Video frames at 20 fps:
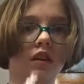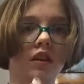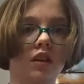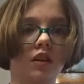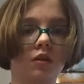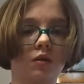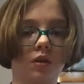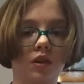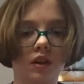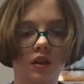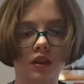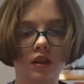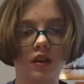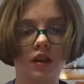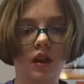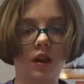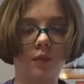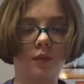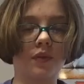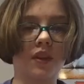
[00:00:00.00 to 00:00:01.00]
You hook it
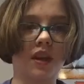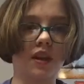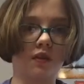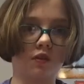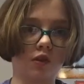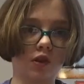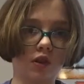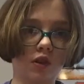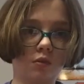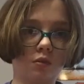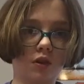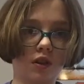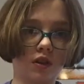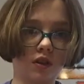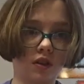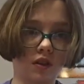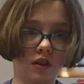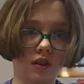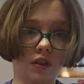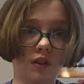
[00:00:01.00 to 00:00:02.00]
up after you put
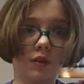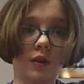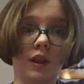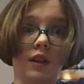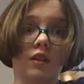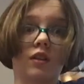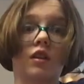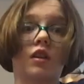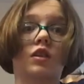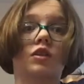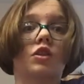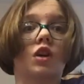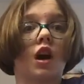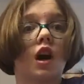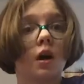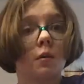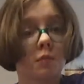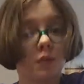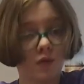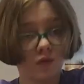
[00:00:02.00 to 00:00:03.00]
on the green on
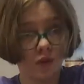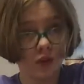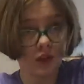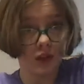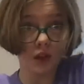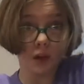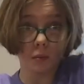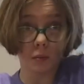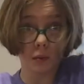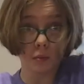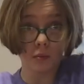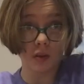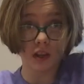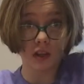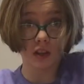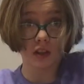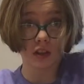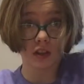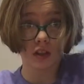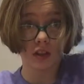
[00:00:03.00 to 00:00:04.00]
top of the double
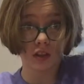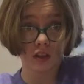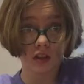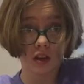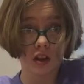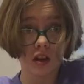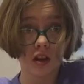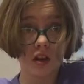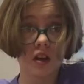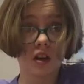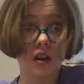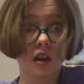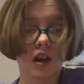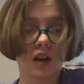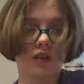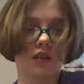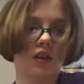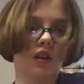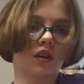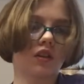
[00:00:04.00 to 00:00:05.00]
bands. I
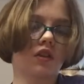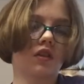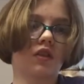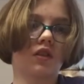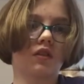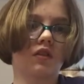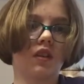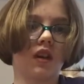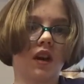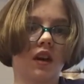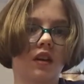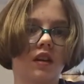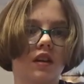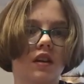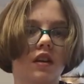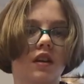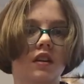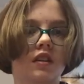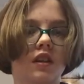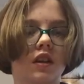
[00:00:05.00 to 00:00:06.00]
forgot to show you that.
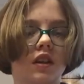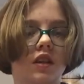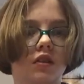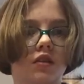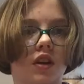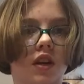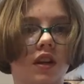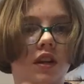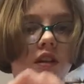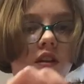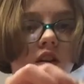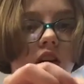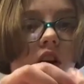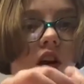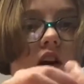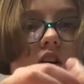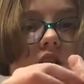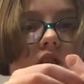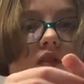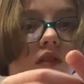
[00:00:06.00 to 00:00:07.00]
Then you take it
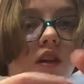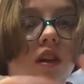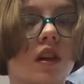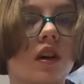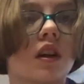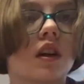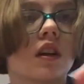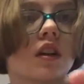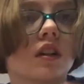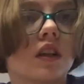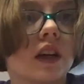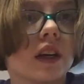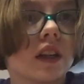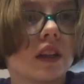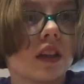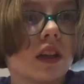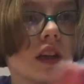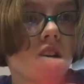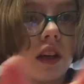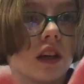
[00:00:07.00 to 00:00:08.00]
off like
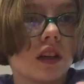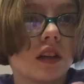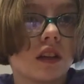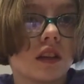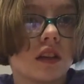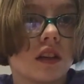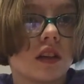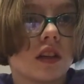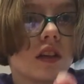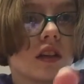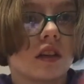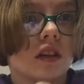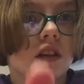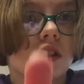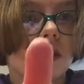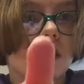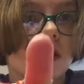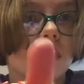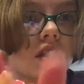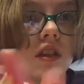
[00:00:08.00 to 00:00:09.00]
this,
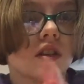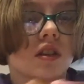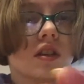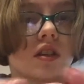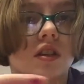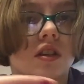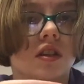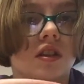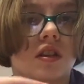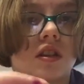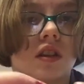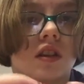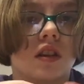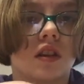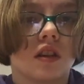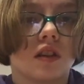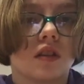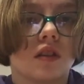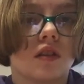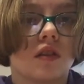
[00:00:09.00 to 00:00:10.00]
and
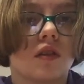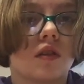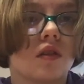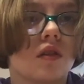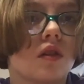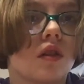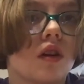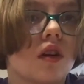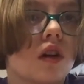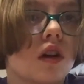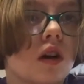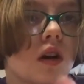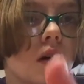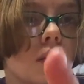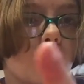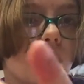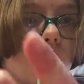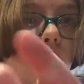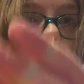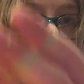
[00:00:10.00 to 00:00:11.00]
then
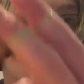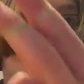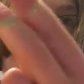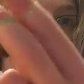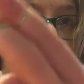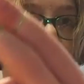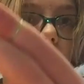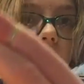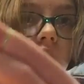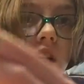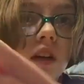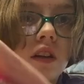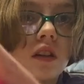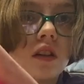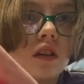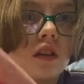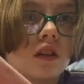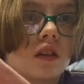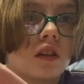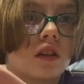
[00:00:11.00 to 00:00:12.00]
pull
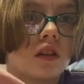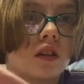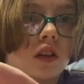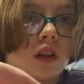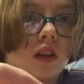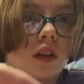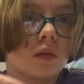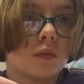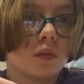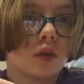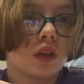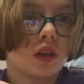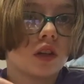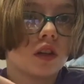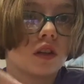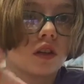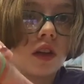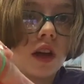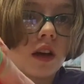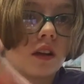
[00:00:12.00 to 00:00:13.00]
one and put
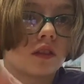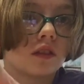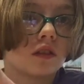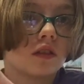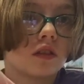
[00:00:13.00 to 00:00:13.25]
it down.